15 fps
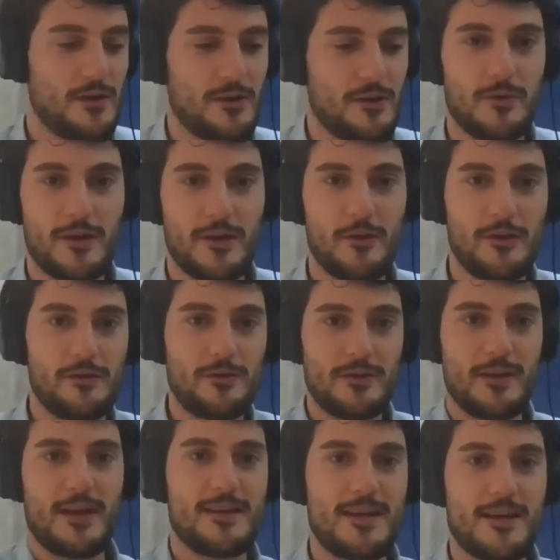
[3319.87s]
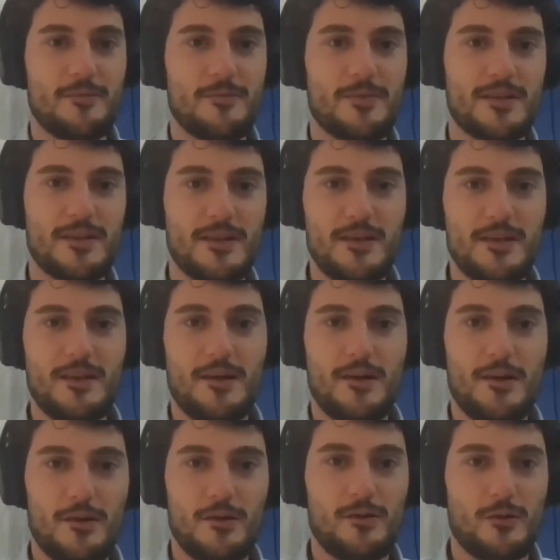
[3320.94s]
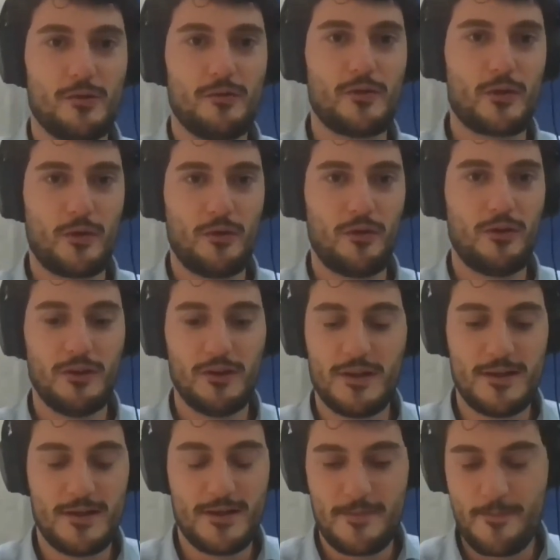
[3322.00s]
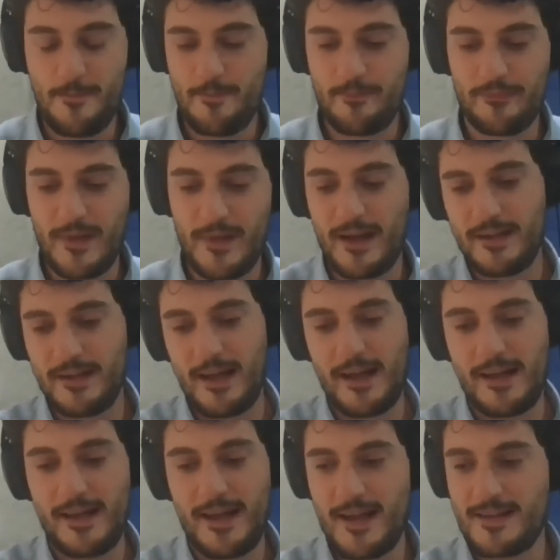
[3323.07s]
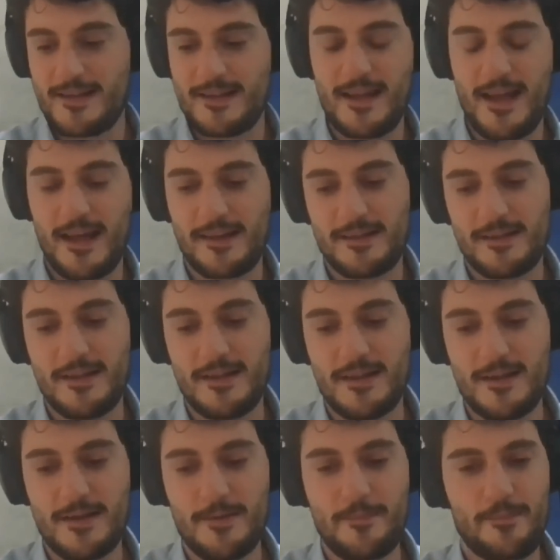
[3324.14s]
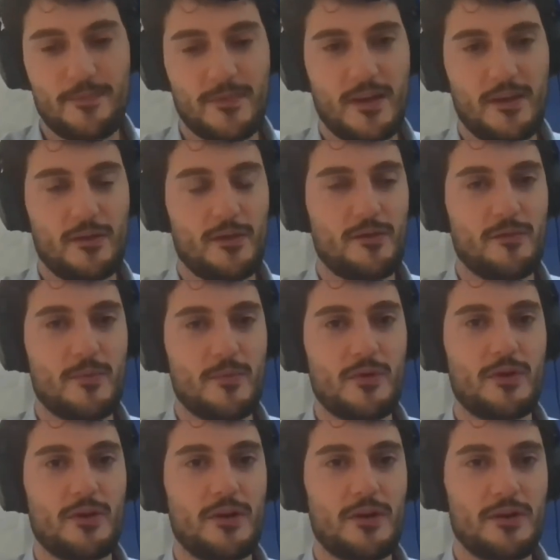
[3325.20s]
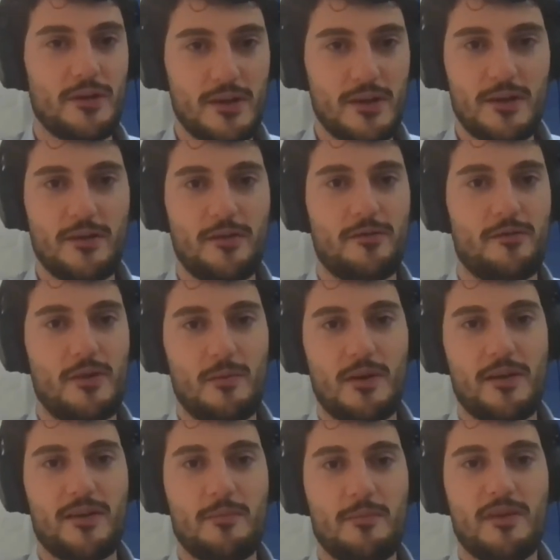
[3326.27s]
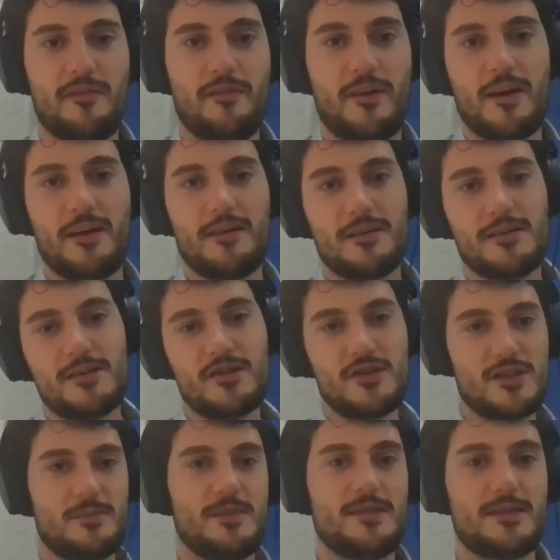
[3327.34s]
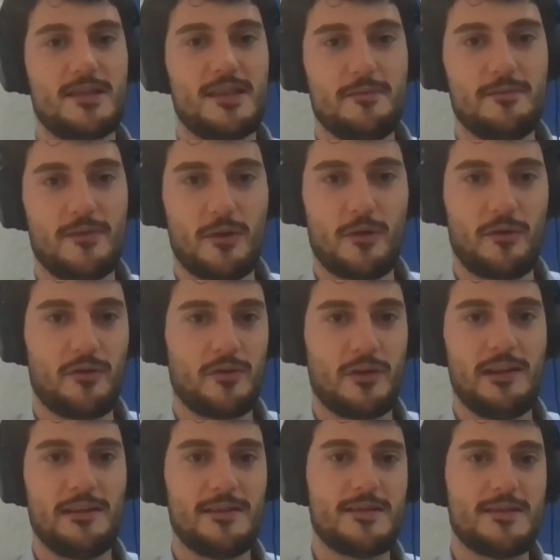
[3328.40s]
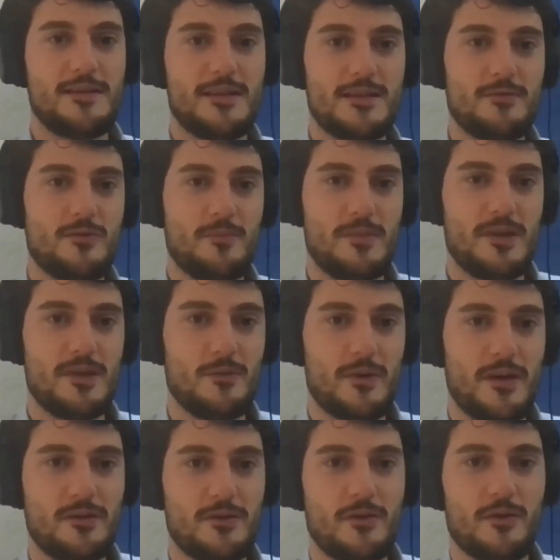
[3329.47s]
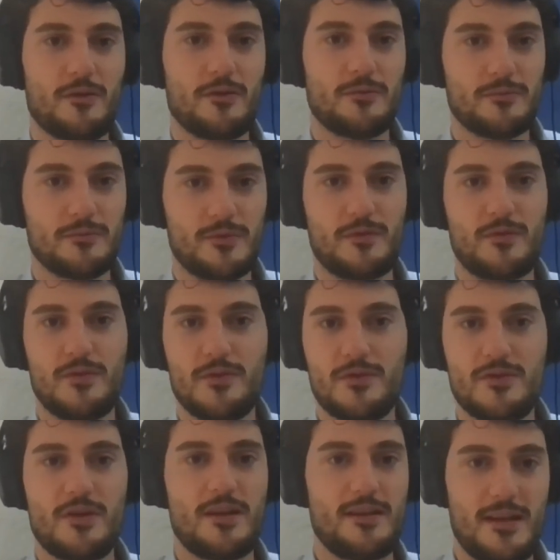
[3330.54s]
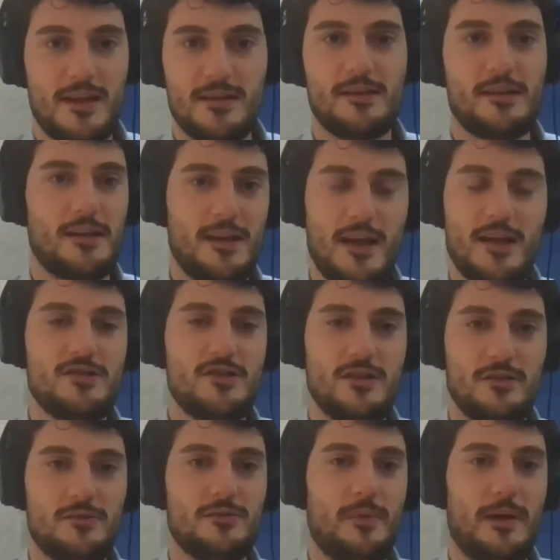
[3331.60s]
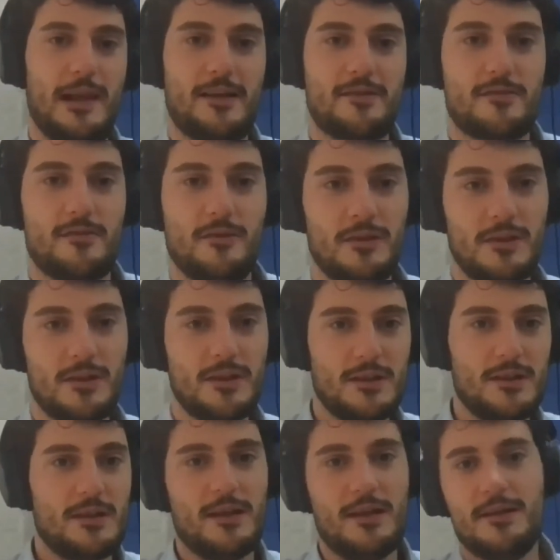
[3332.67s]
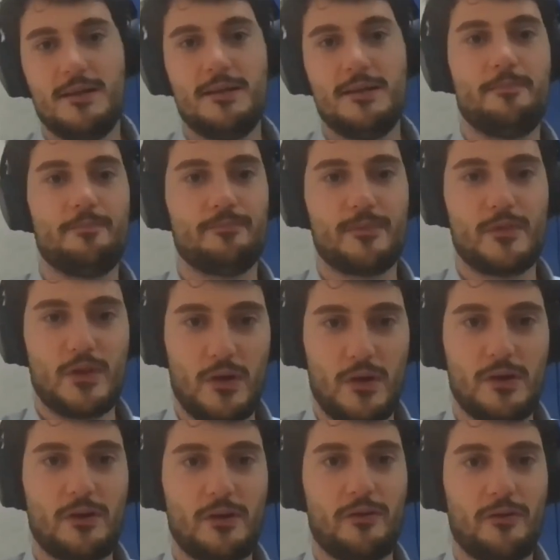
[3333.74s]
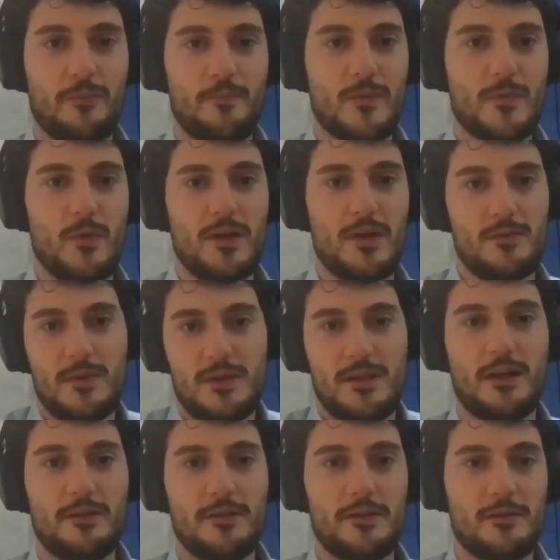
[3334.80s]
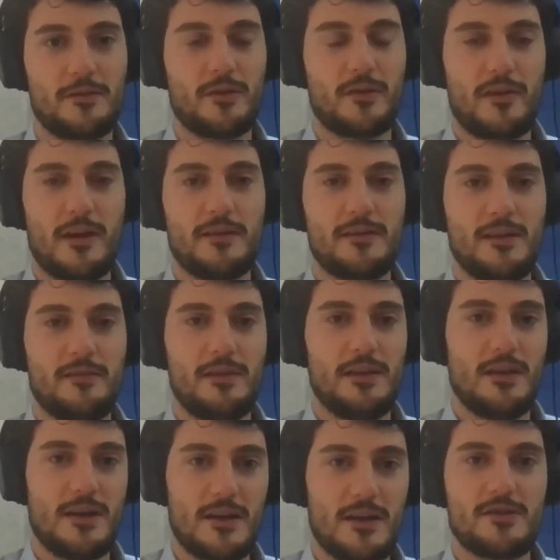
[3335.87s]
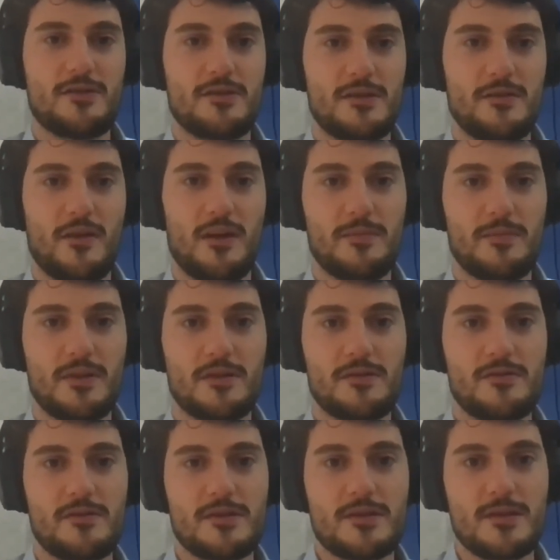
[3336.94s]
I don't want to go into that now, but overall, I guess that a sort of more streamlined, simplified GSP scheme focus on LDCs will be the way to go for the future, and then engaging to bilateral talks with the other sort of relatively larger developing countries.